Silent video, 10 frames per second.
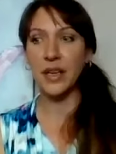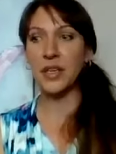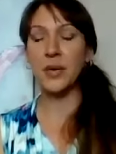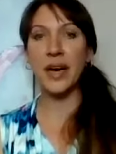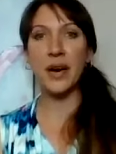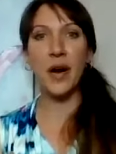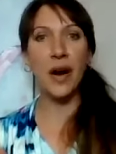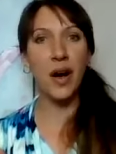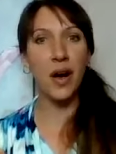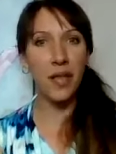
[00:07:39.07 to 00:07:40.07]
You had
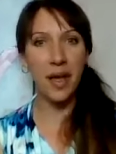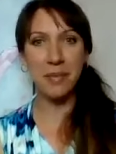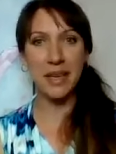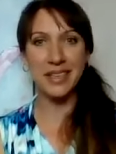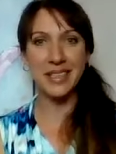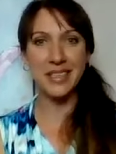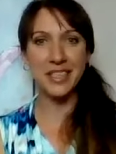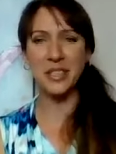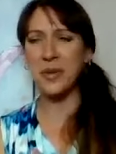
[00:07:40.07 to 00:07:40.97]
all that male attention.